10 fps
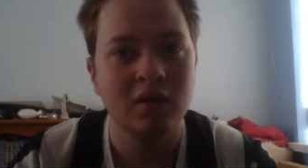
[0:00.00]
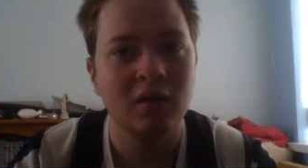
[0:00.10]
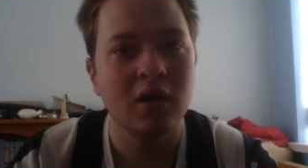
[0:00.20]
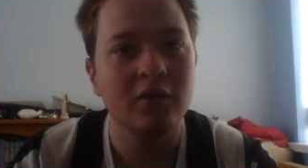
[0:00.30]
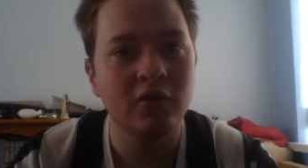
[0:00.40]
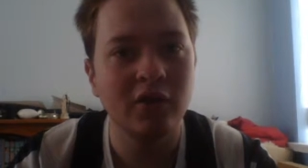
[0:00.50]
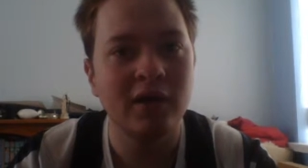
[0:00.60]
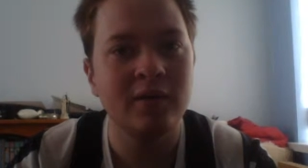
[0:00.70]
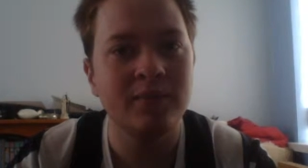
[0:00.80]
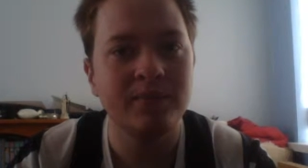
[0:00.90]

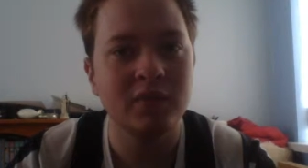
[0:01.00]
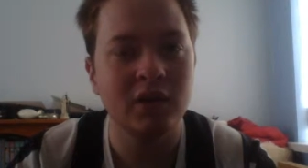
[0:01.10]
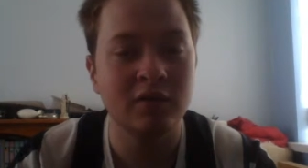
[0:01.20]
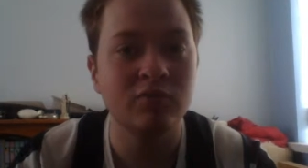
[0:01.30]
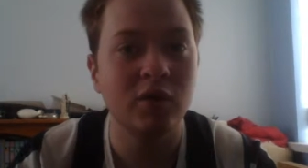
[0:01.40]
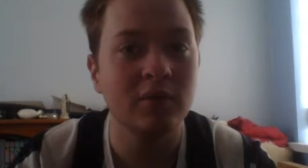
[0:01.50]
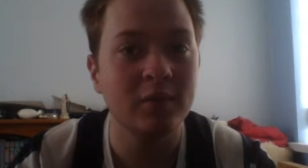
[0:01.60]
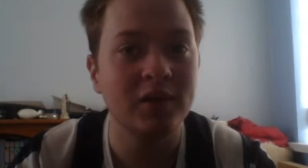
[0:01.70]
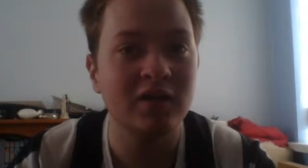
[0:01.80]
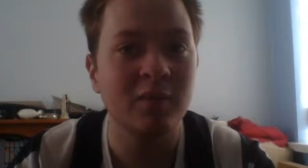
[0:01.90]
Another, and
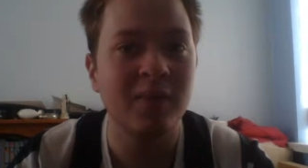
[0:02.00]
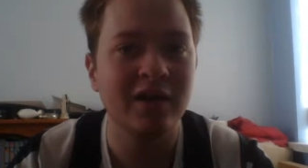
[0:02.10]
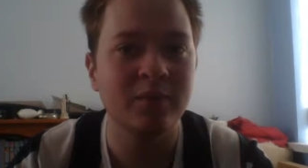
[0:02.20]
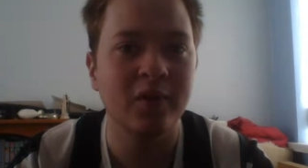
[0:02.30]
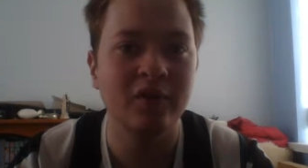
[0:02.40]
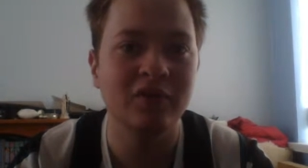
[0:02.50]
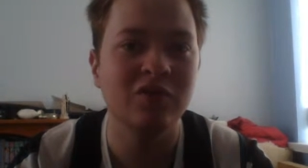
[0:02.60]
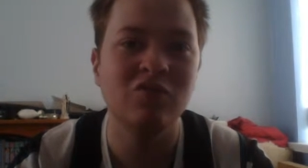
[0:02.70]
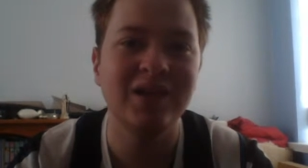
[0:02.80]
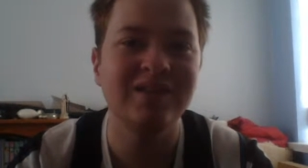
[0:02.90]
probably the best point, and
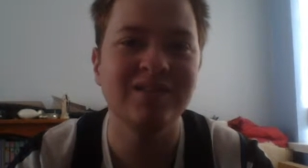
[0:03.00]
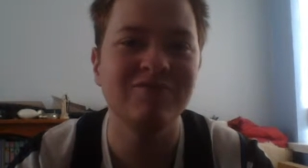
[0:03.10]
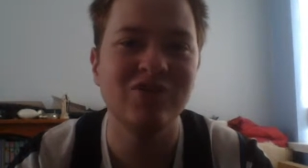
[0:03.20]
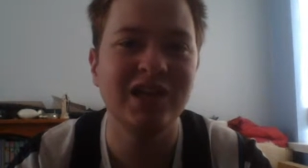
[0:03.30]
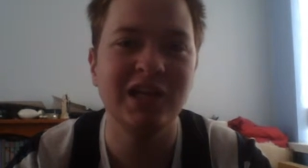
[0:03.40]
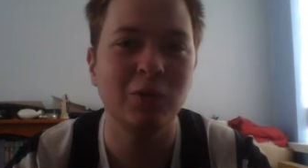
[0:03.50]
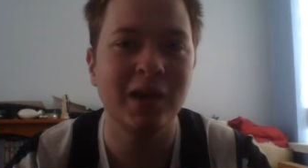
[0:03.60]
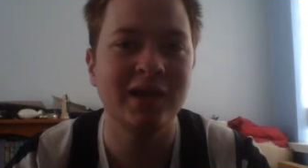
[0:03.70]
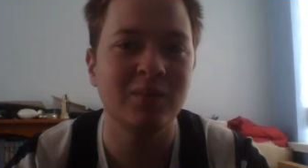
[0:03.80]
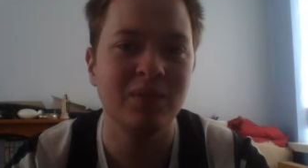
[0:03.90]
the reason really
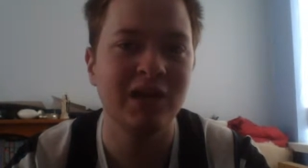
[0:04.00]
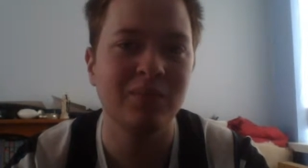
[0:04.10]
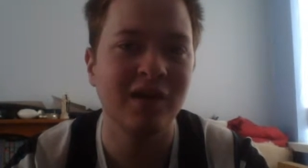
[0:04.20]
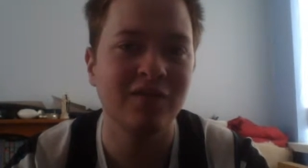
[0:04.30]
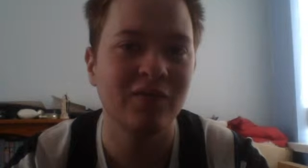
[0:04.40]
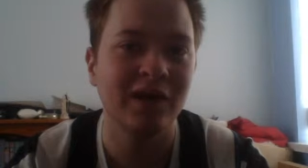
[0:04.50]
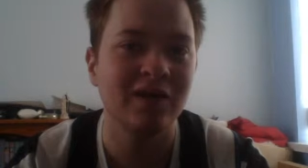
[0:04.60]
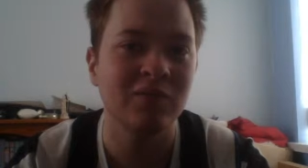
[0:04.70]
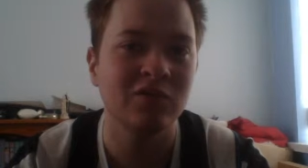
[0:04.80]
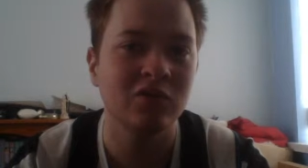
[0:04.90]
why you play Mass
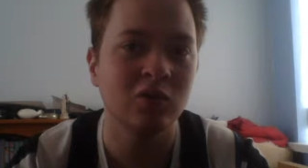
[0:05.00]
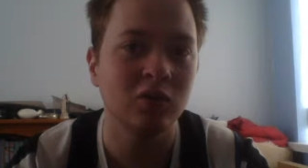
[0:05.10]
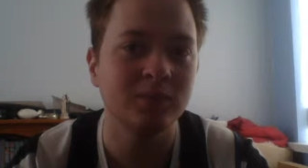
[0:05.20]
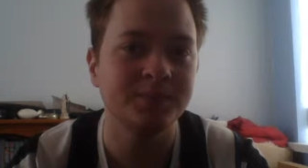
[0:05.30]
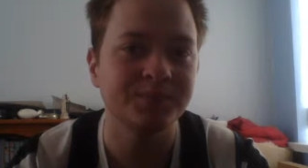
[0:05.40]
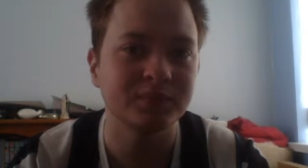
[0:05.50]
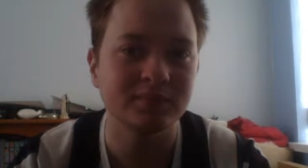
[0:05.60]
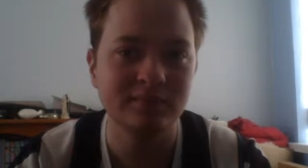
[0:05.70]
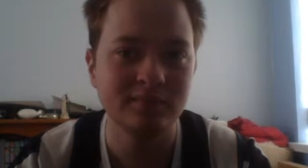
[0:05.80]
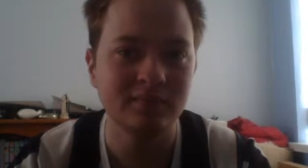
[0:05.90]
Effect games at all,
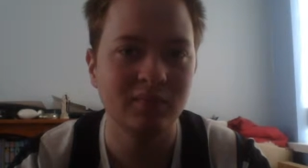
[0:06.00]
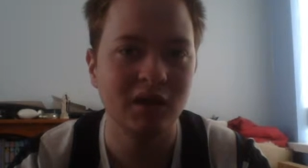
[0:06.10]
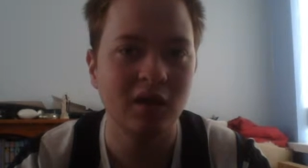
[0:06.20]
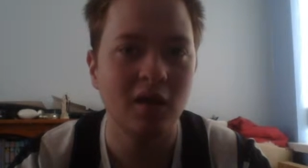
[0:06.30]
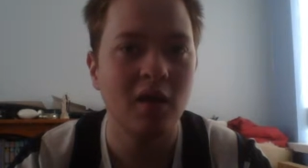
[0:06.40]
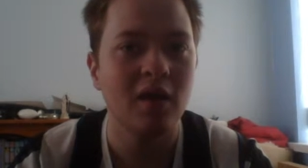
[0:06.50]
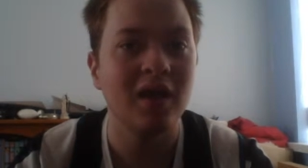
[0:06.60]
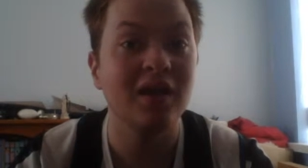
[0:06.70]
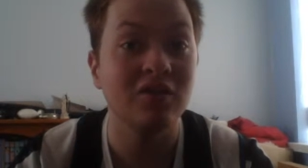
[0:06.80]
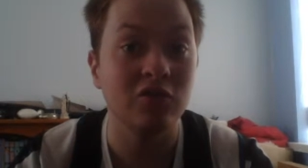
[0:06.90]

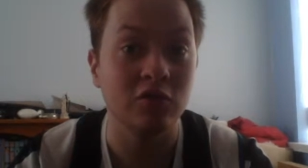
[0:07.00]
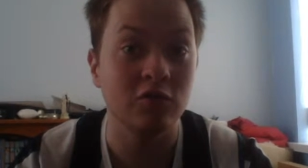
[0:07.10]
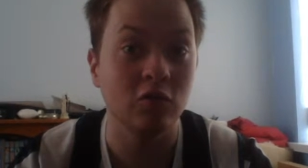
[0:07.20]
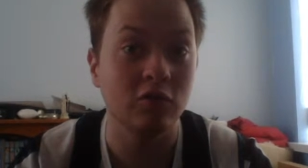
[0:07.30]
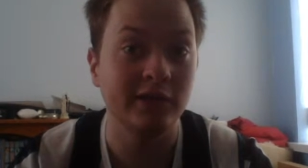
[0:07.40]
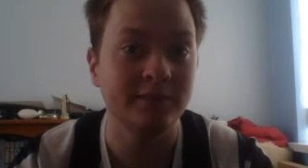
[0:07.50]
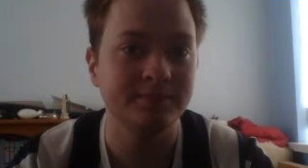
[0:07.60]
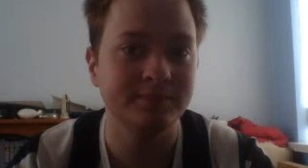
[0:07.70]
is the story.